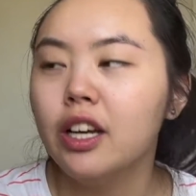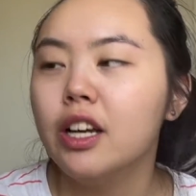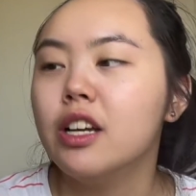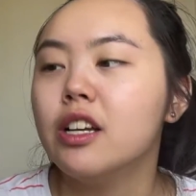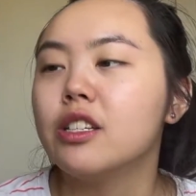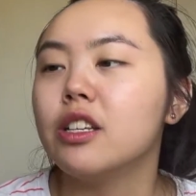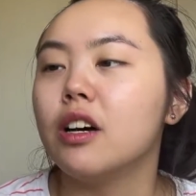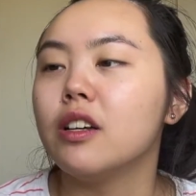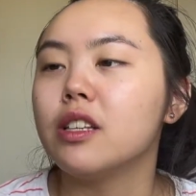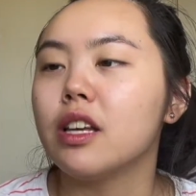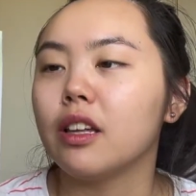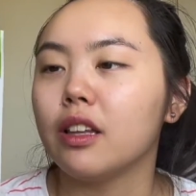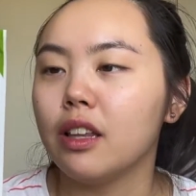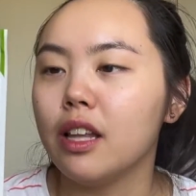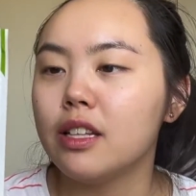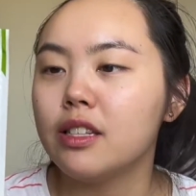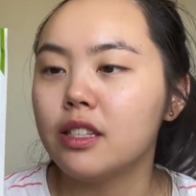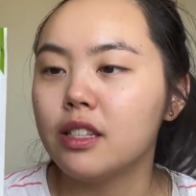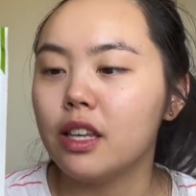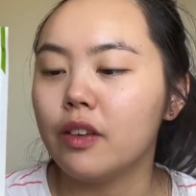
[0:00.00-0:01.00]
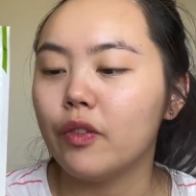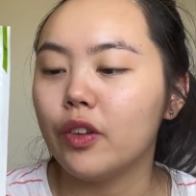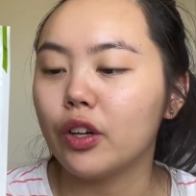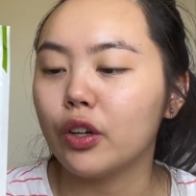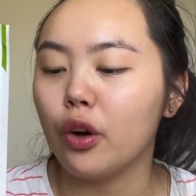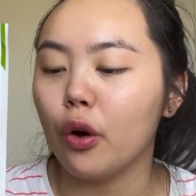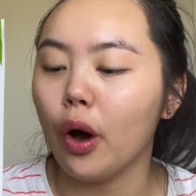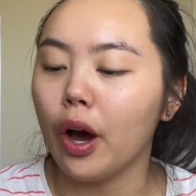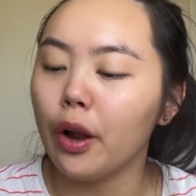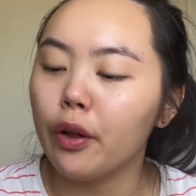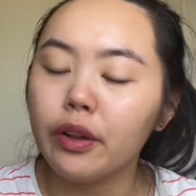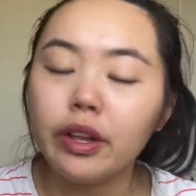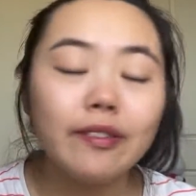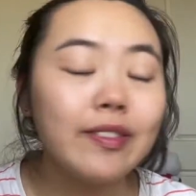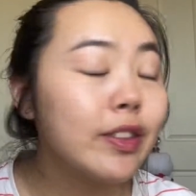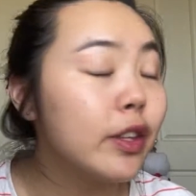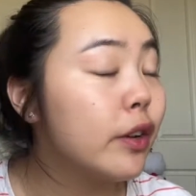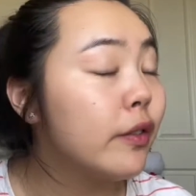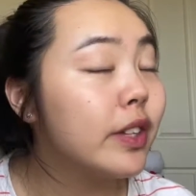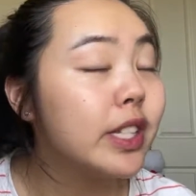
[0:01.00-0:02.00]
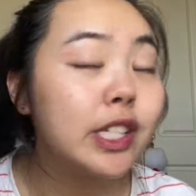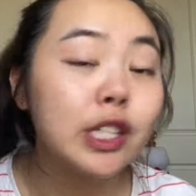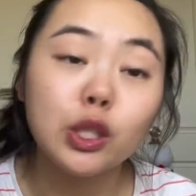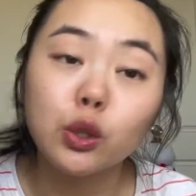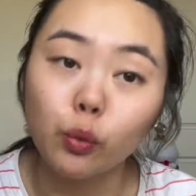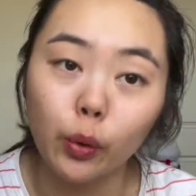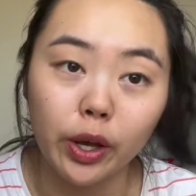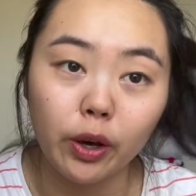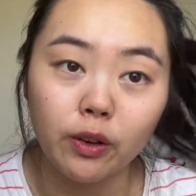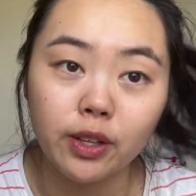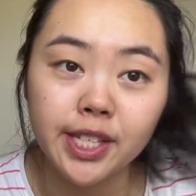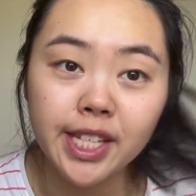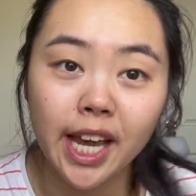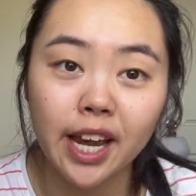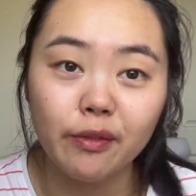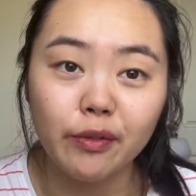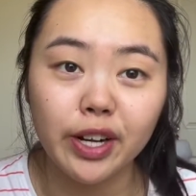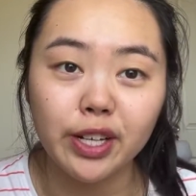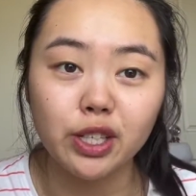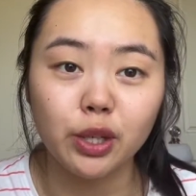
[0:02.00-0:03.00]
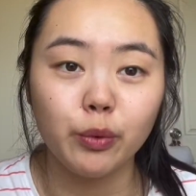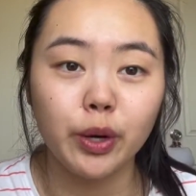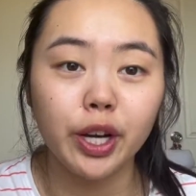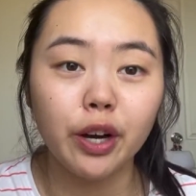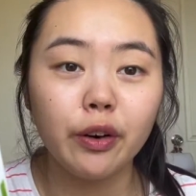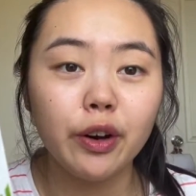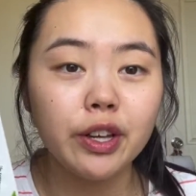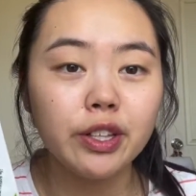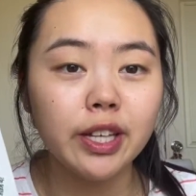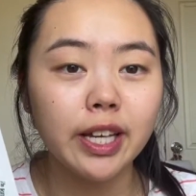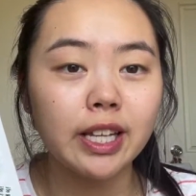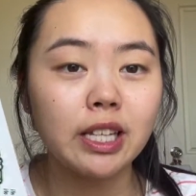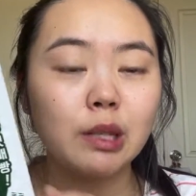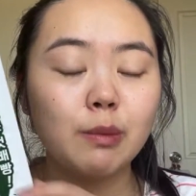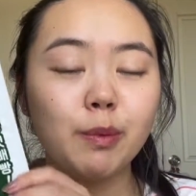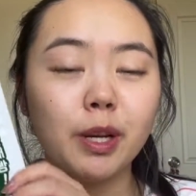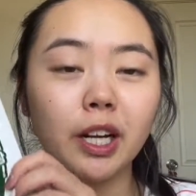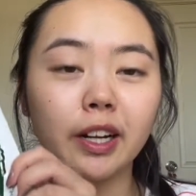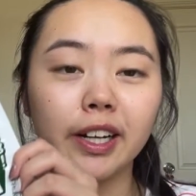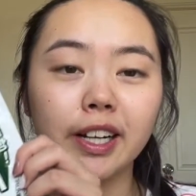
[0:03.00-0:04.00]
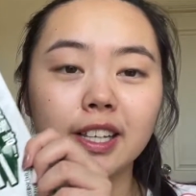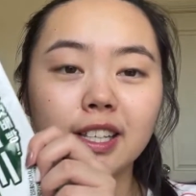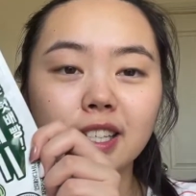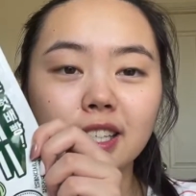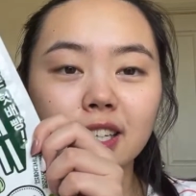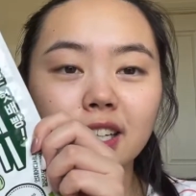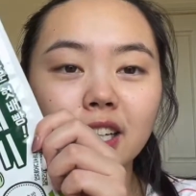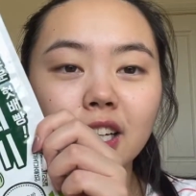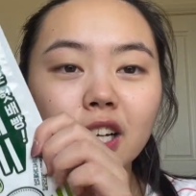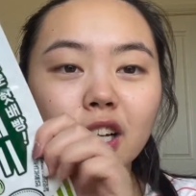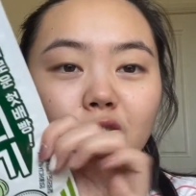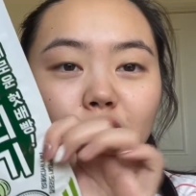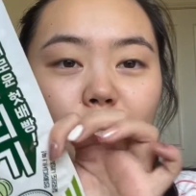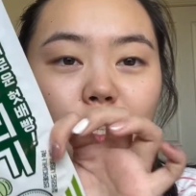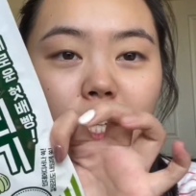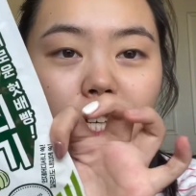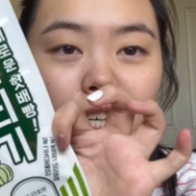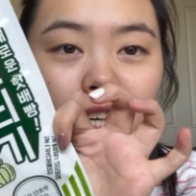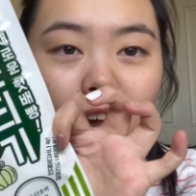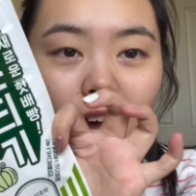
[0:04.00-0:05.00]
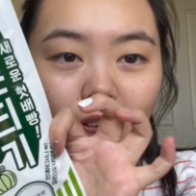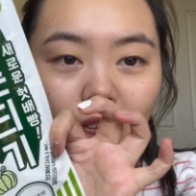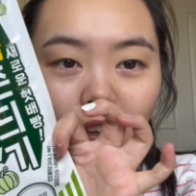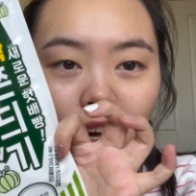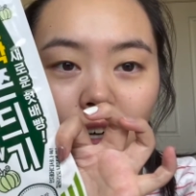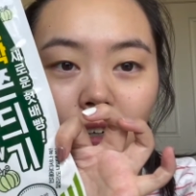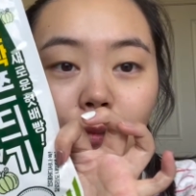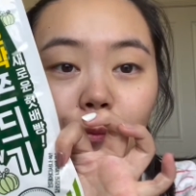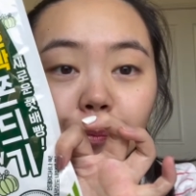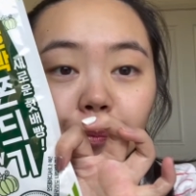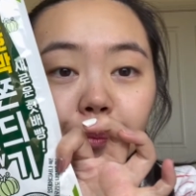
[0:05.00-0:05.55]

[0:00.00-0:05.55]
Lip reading: So I was like, let's give it a go. I don't even know if it's sweet or savory, so we're going to experience it together.